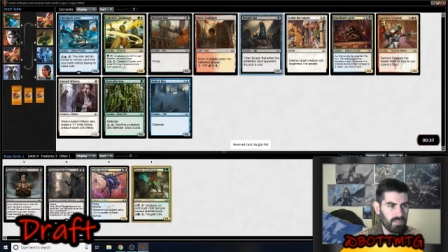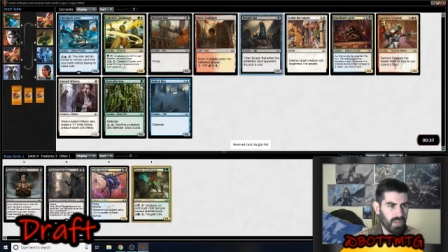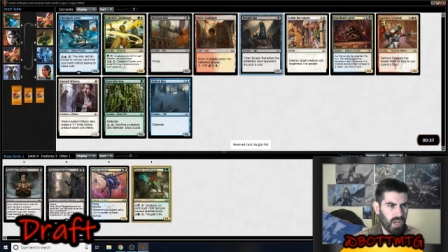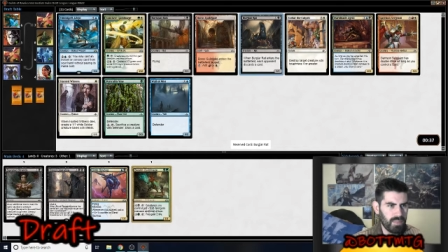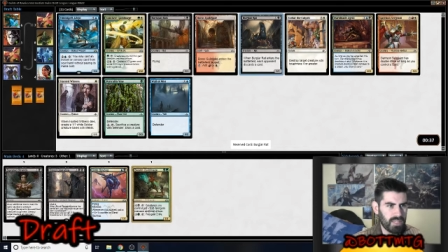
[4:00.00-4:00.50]

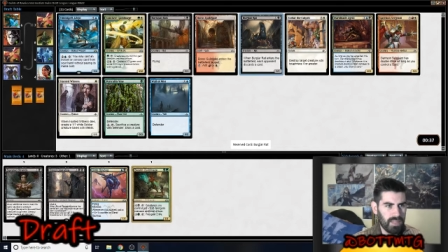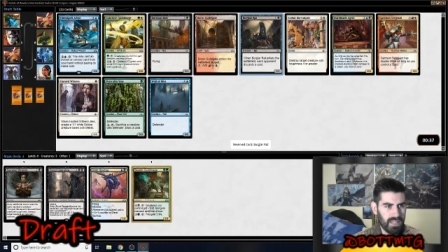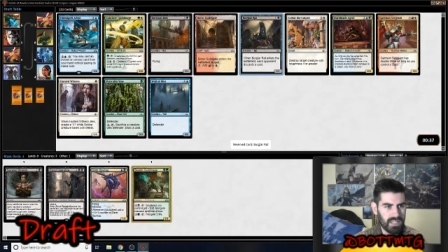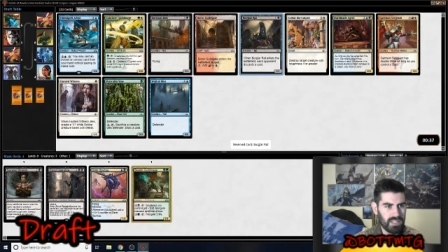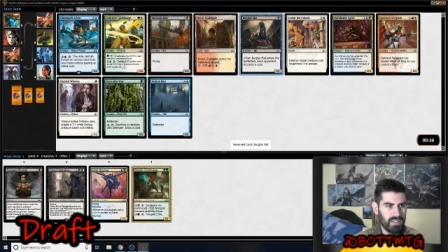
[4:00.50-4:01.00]
Omnispell
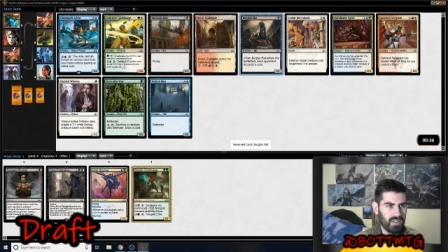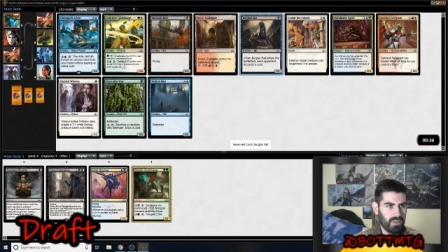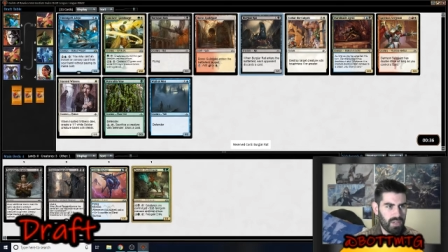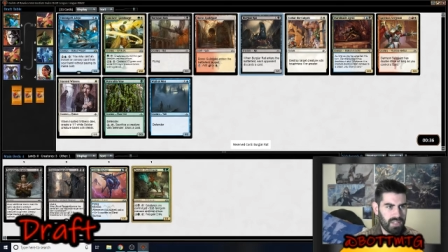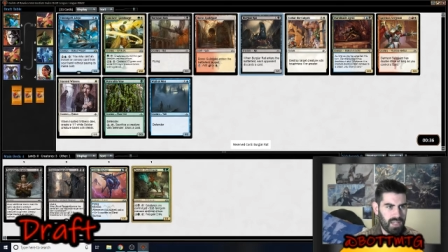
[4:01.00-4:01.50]
Agent
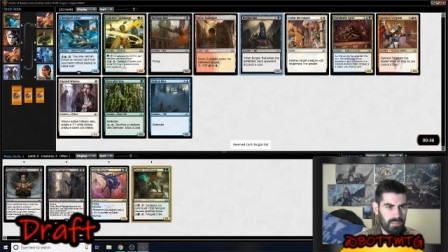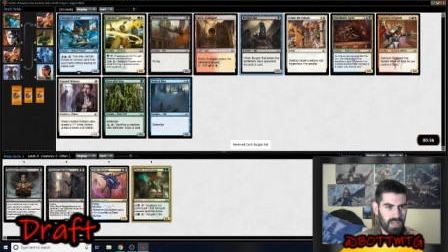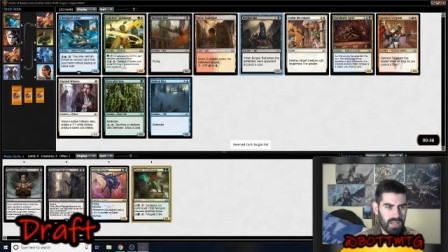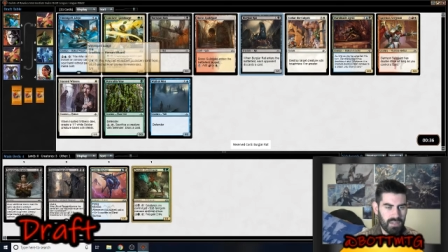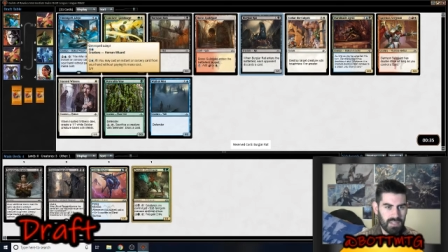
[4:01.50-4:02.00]
or Adept.
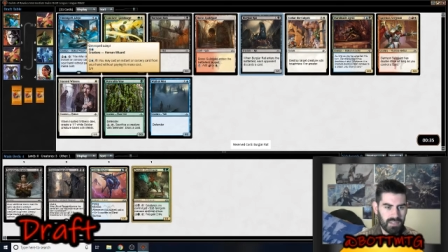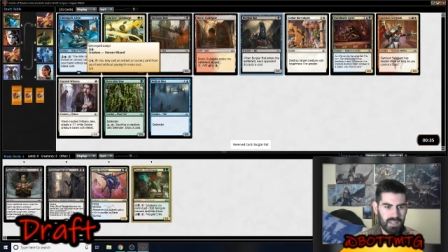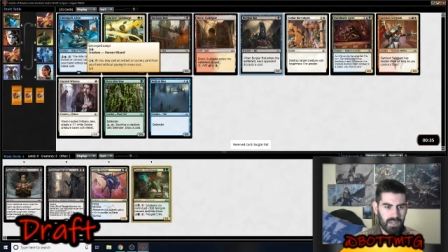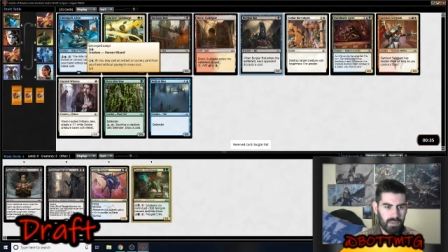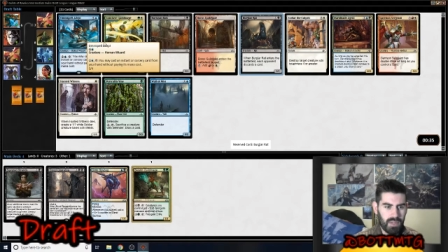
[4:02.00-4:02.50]
I don't think is
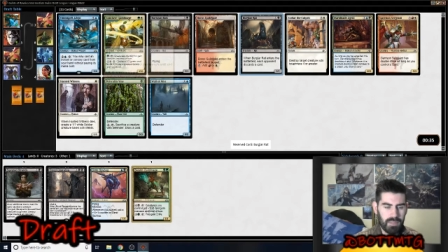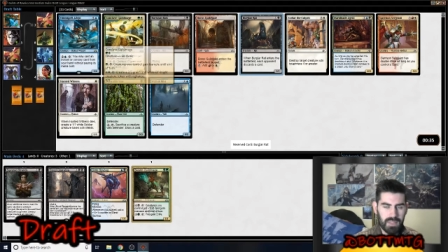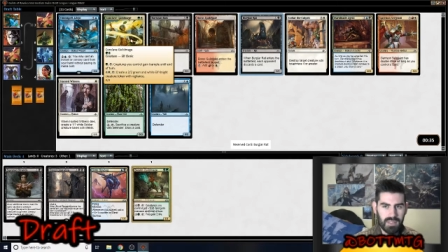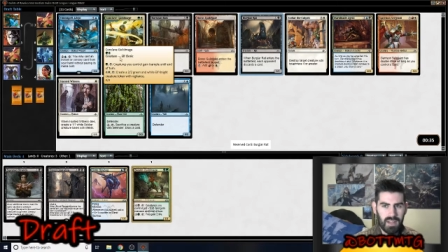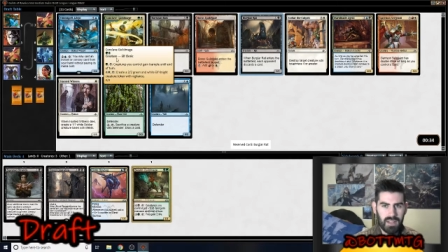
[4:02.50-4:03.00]
that great
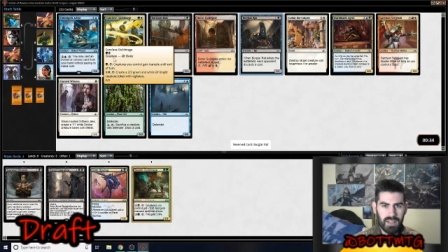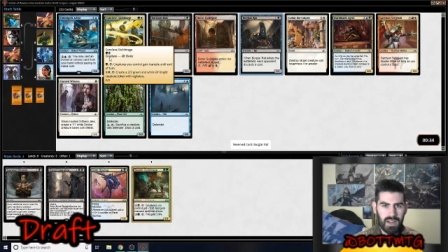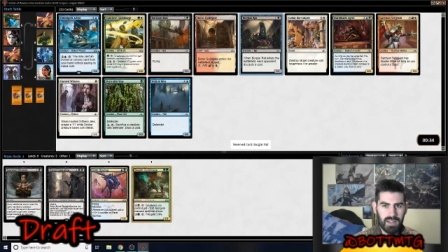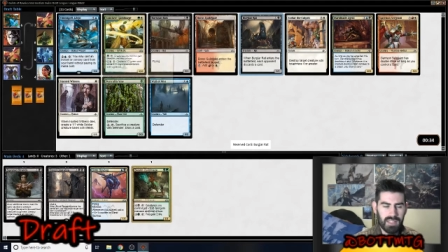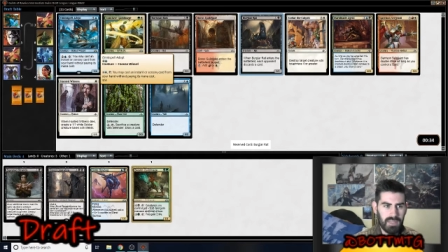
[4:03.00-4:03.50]
because a lot of the
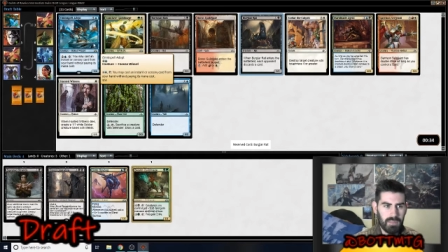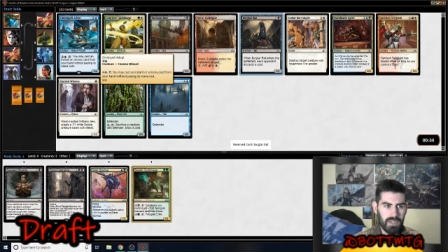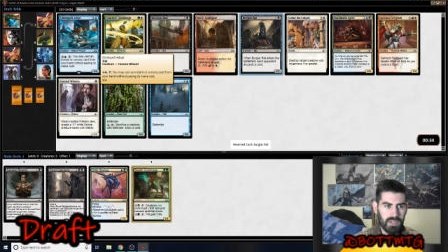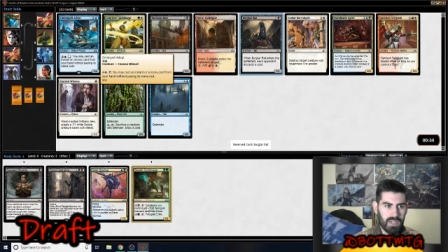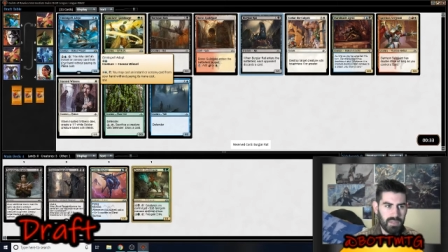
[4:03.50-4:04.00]
cards in limited
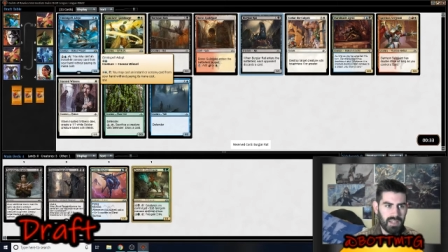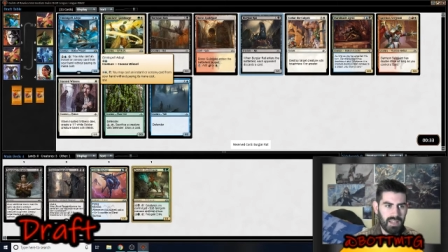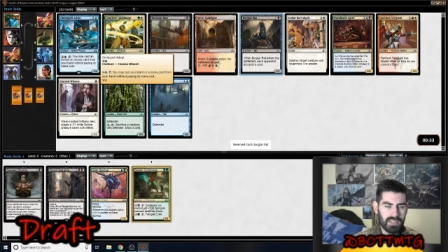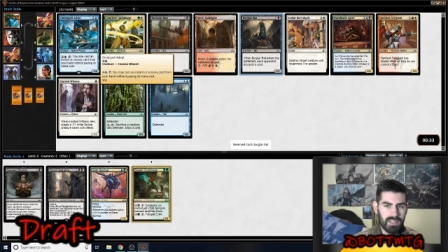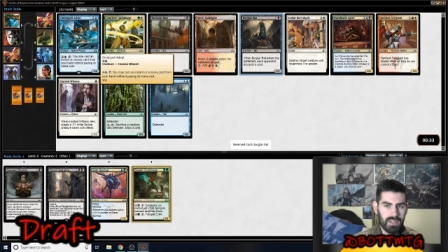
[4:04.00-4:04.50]
that you're going to be
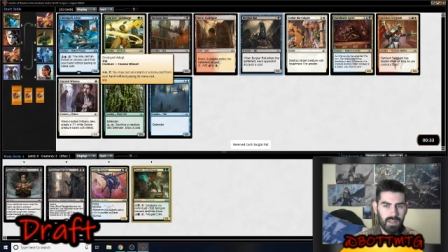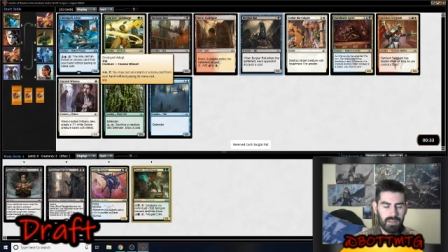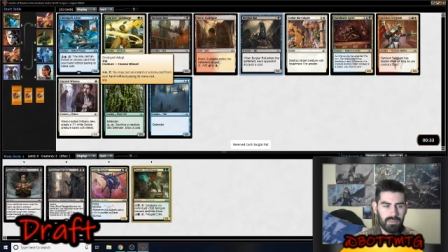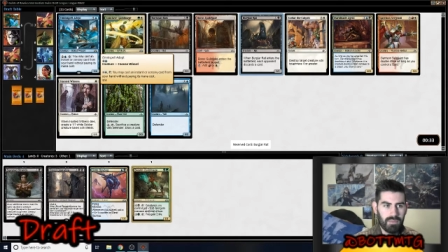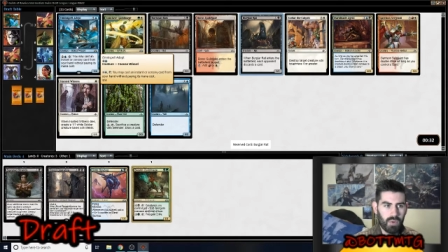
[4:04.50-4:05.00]
casting are like
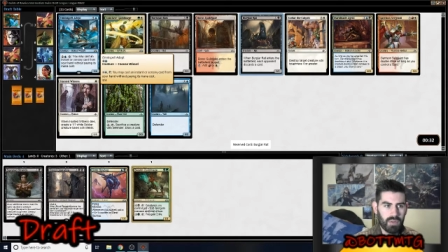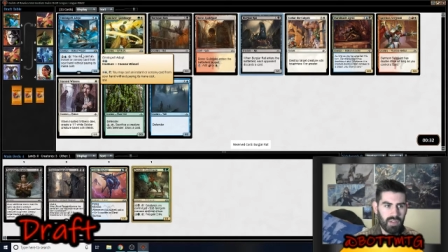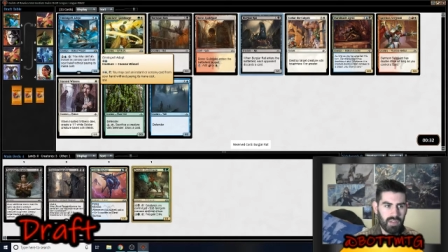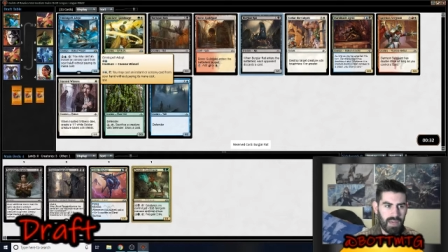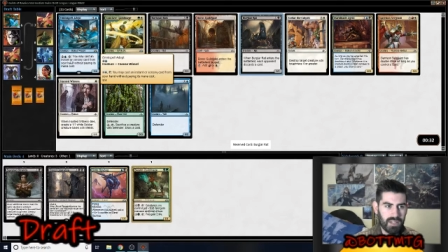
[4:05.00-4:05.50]
4 to
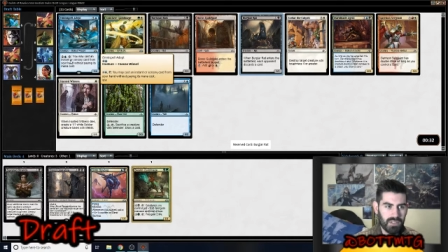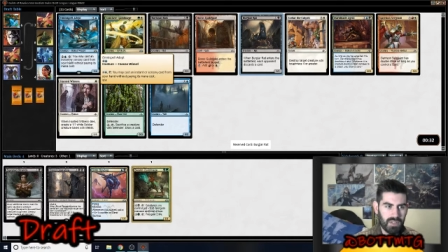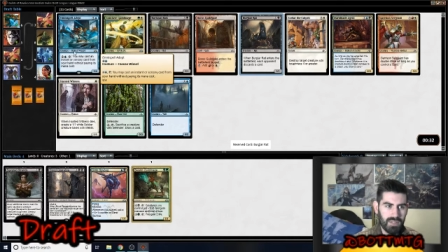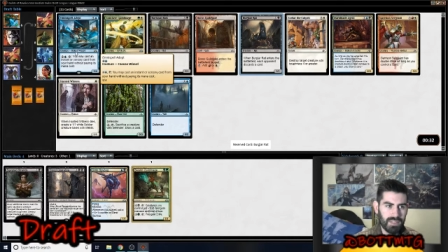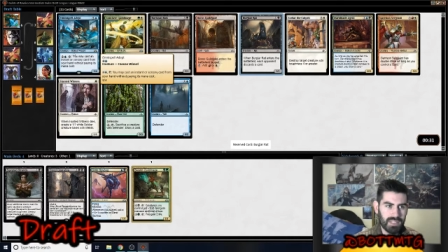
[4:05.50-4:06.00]
5 mana, so you're
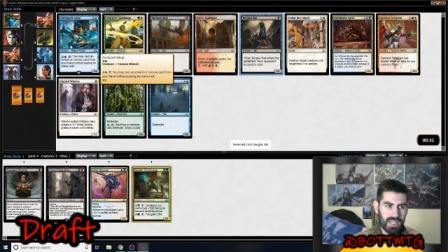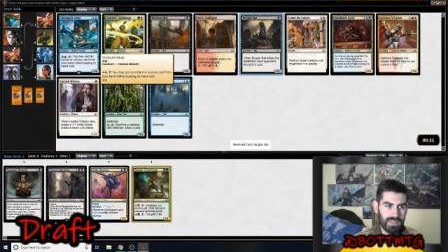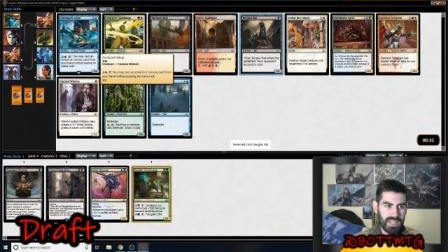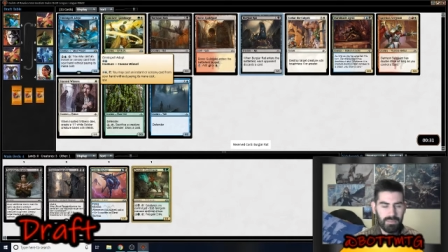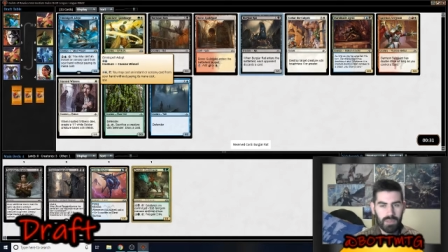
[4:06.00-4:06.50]
not even saving
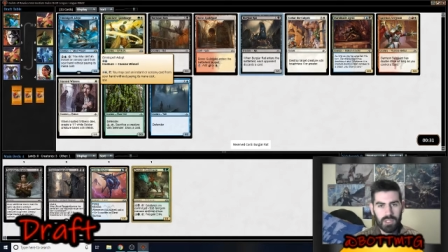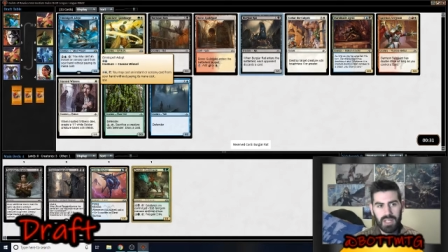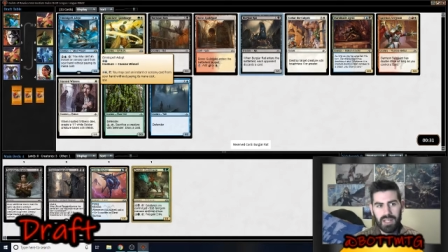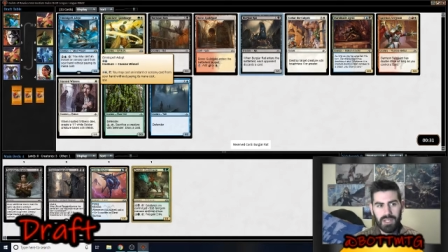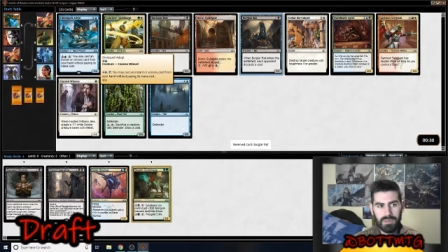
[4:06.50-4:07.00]
that much,
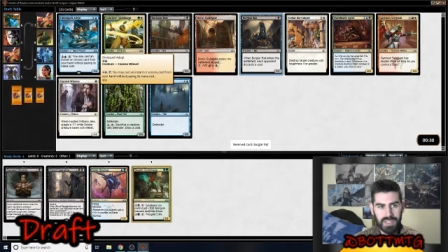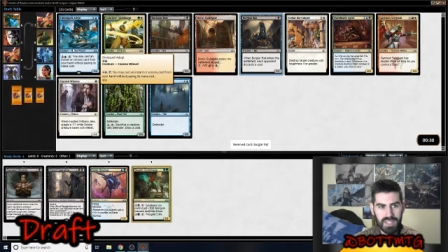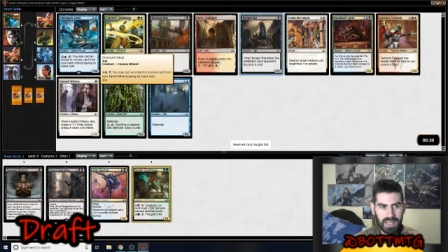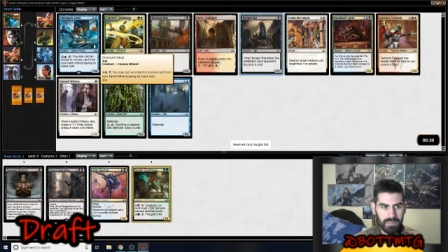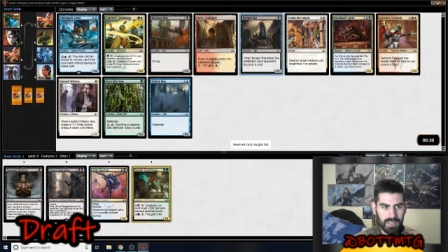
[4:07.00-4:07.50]
and you have to
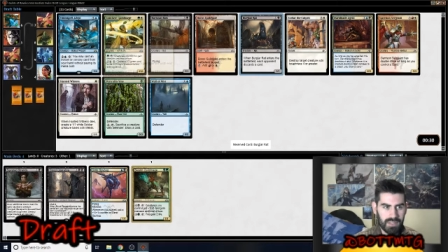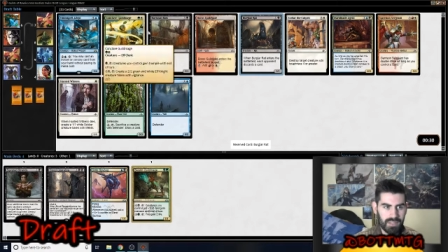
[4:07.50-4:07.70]
tap this.